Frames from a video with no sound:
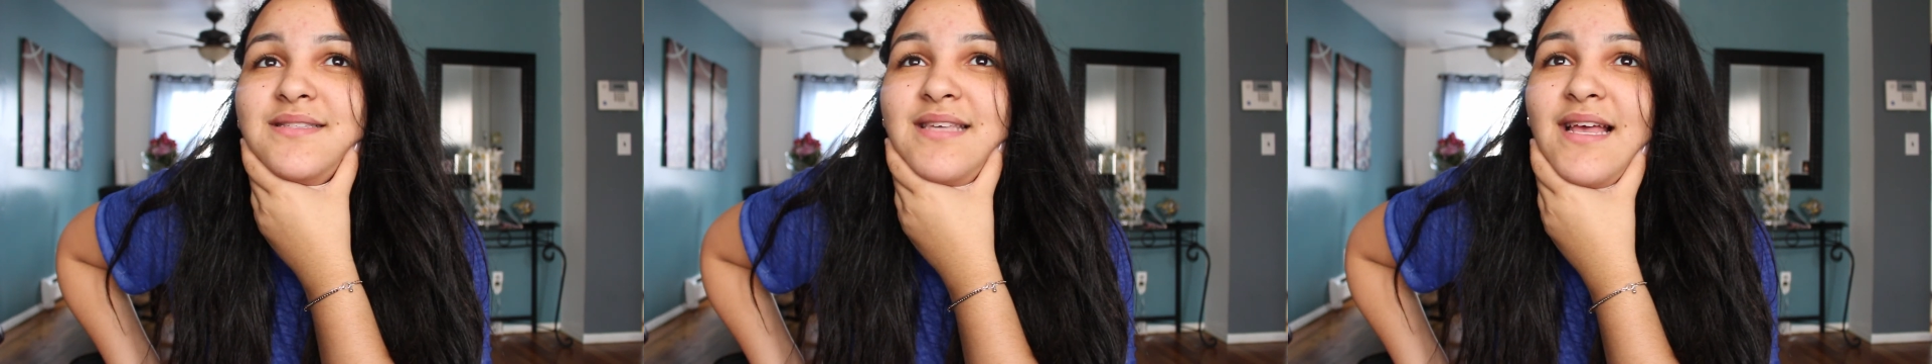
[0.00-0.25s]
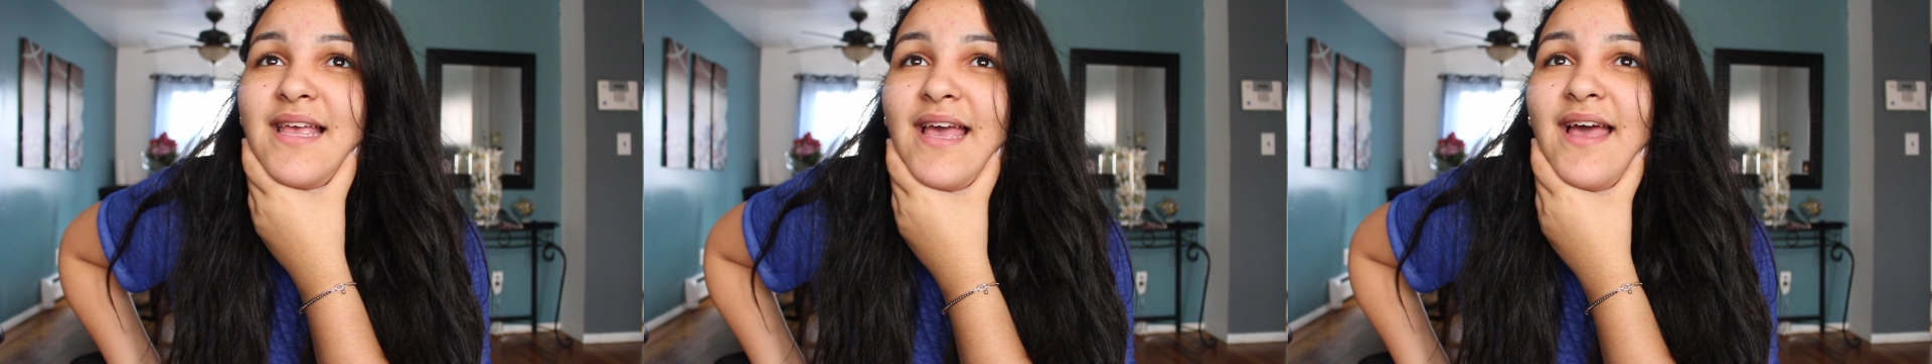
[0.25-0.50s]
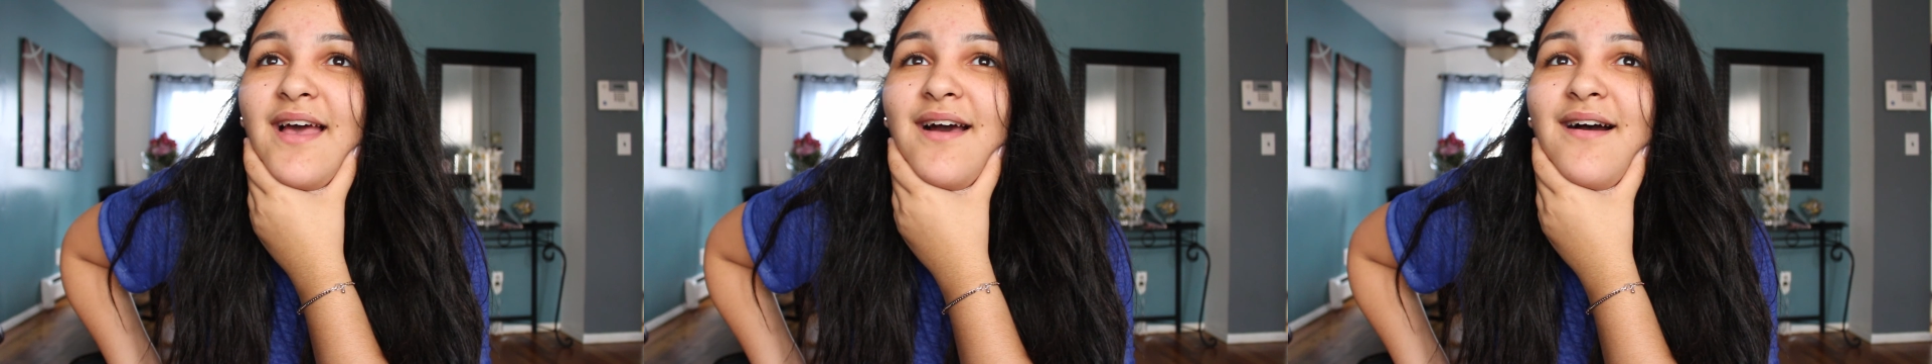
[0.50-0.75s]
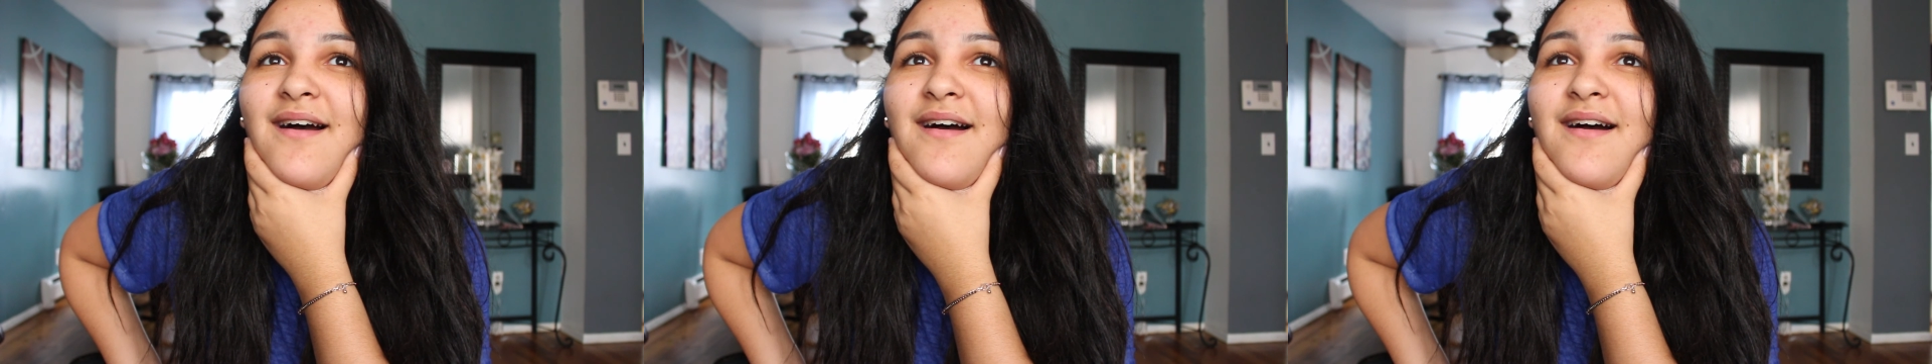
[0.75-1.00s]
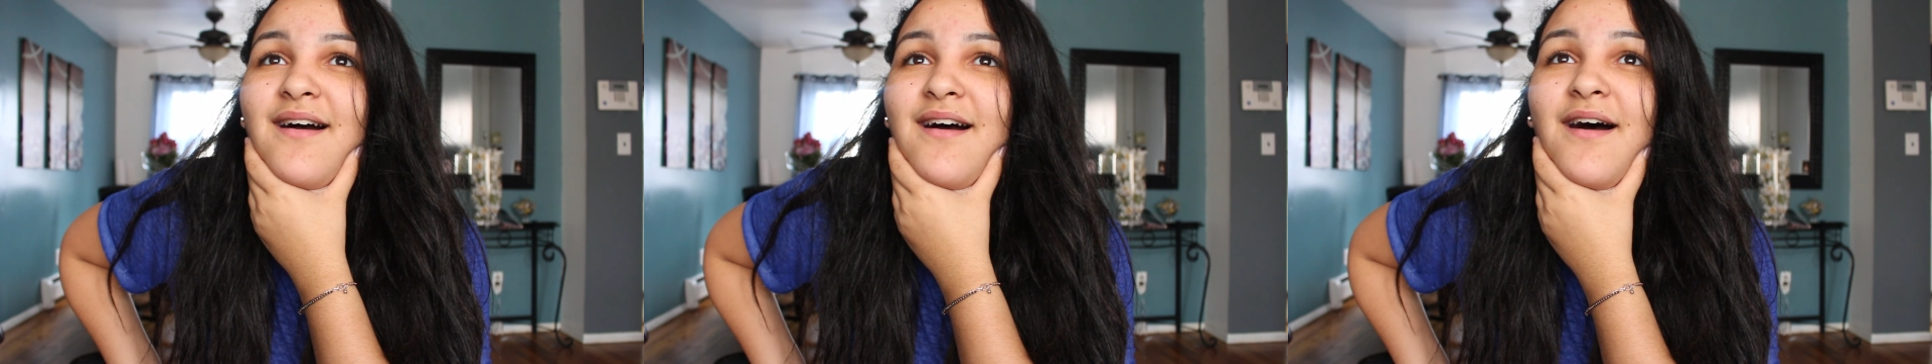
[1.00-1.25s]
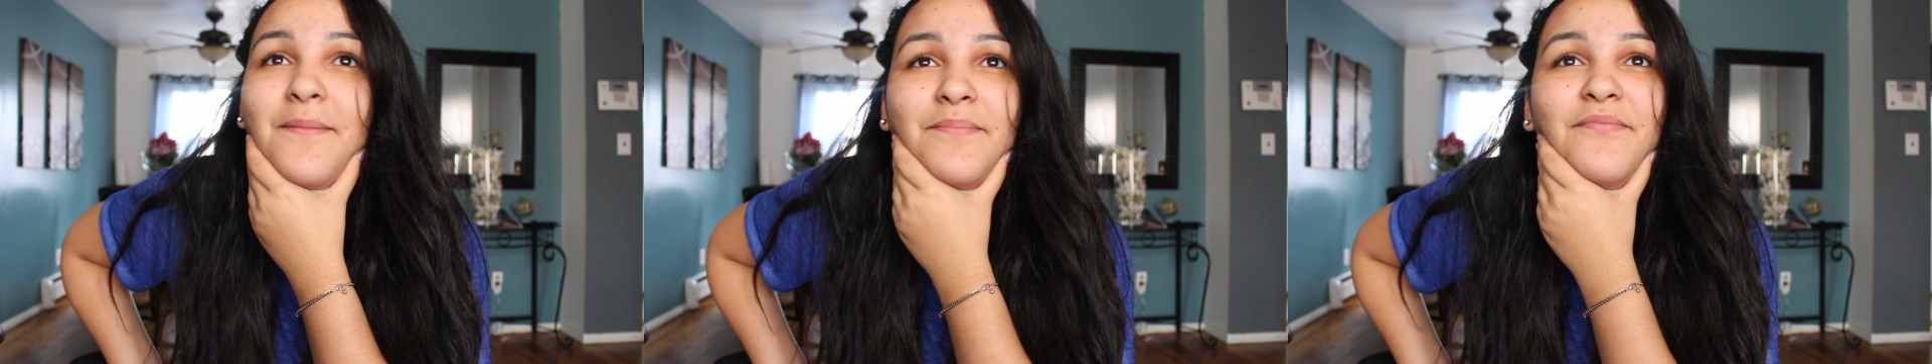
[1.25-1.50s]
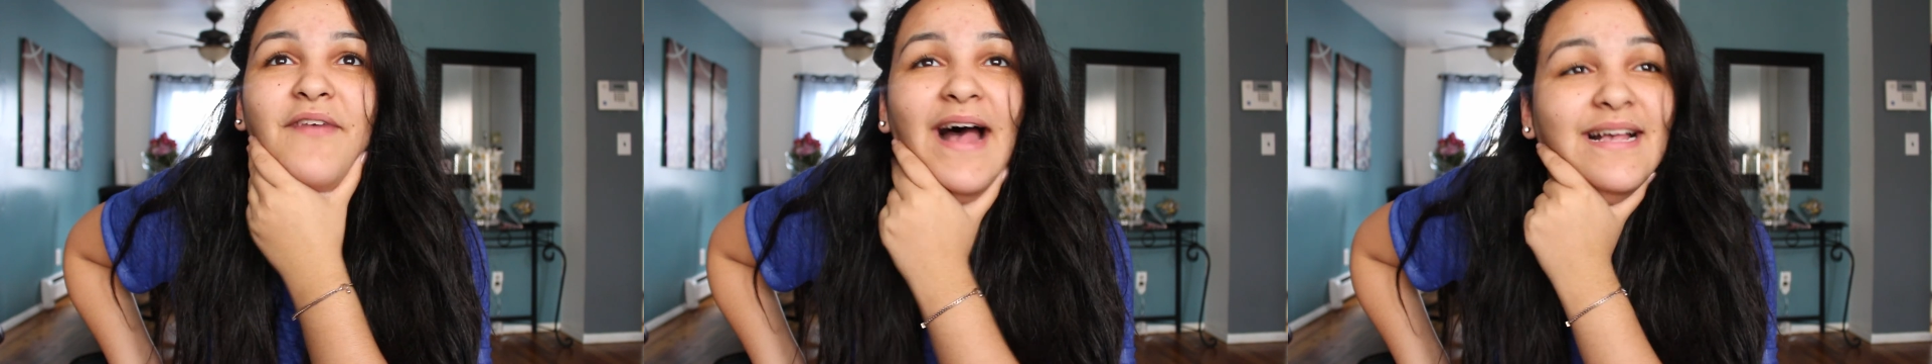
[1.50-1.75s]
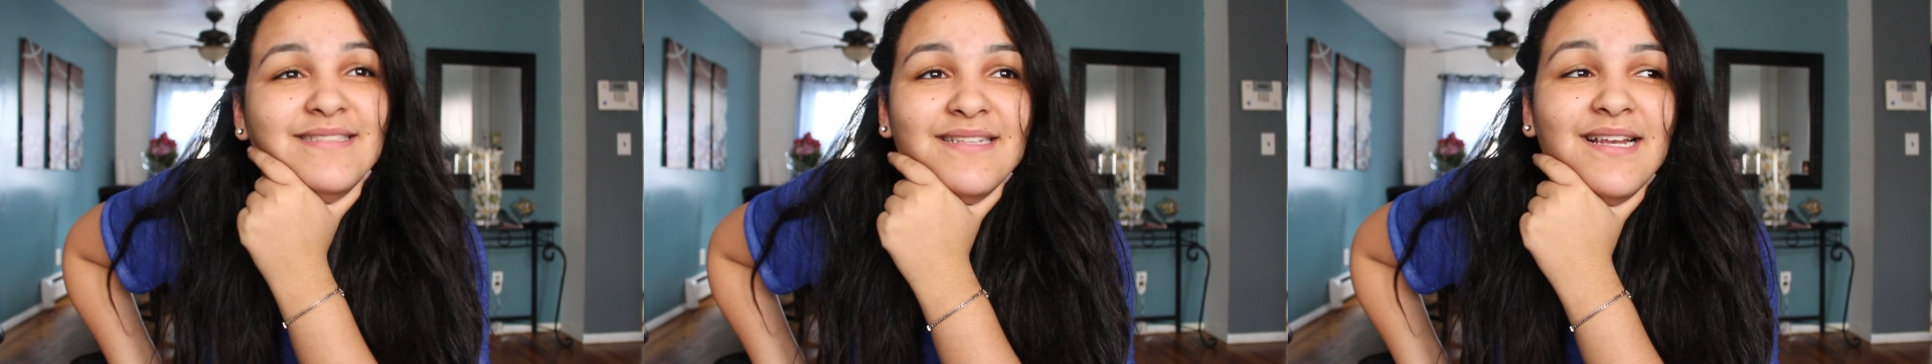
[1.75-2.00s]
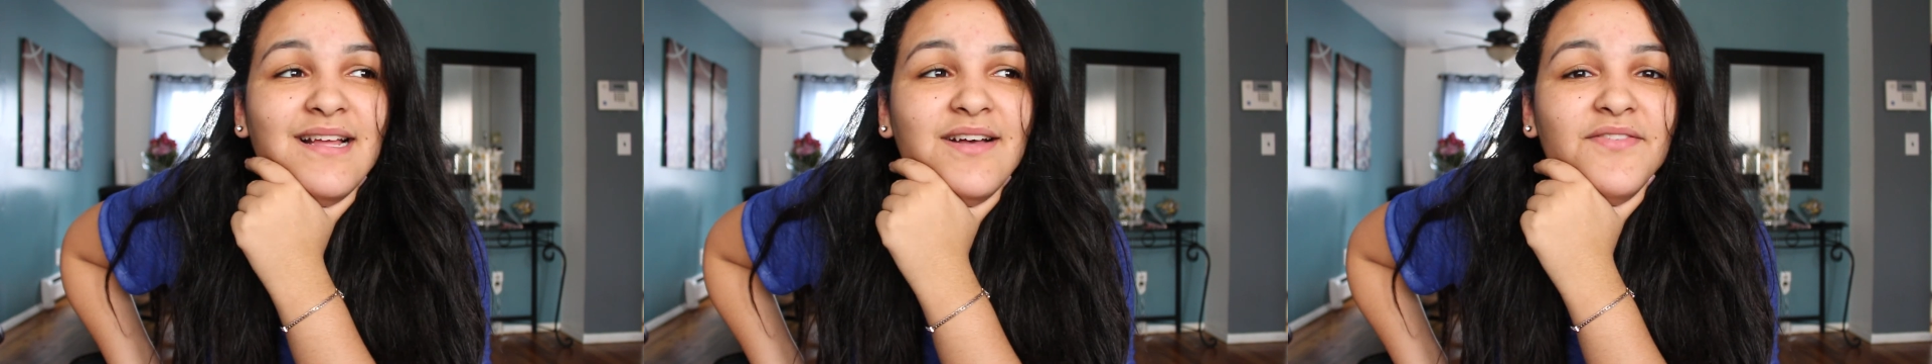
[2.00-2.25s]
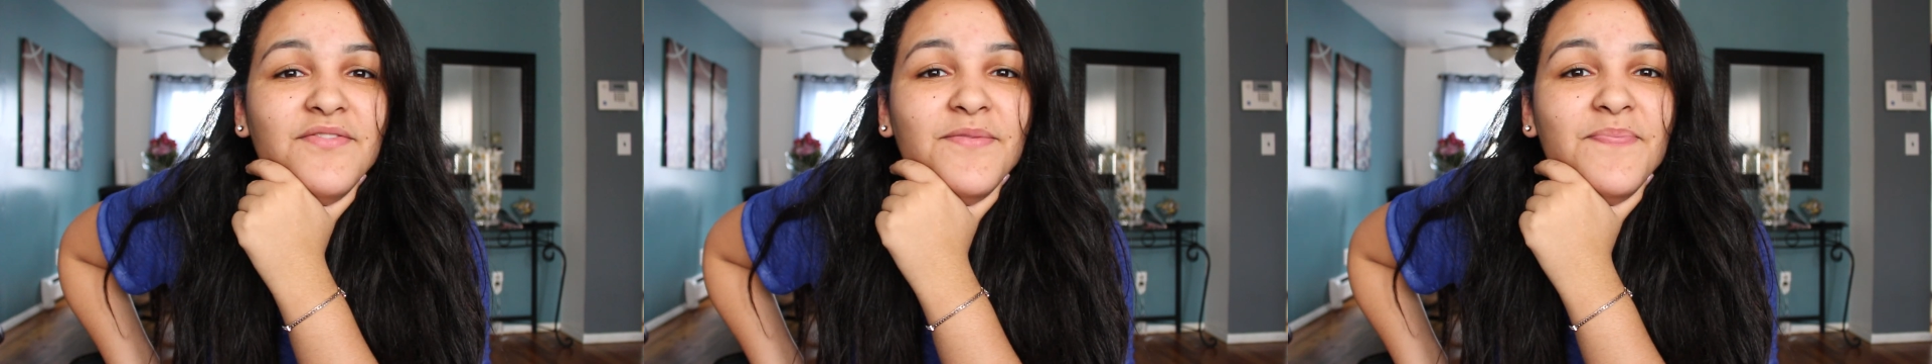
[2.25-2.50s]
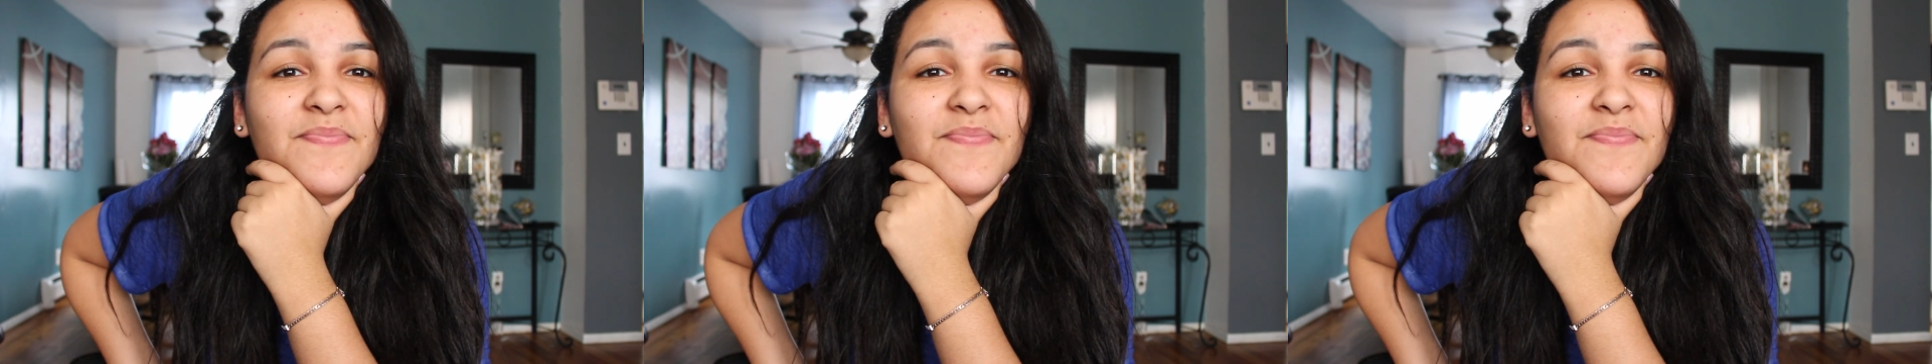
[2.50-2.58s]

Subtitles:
to get up fast enough,